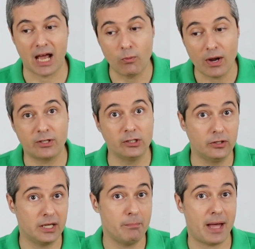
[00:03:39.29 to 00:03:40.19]
However,
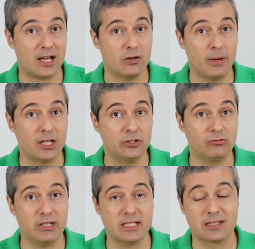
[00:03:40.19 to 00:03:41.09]
looking back on my
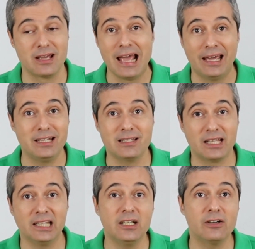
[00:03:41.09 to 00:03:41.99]
Goodreads, it is
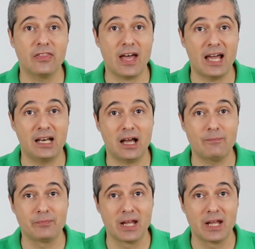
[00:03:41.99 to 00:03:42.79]
clear that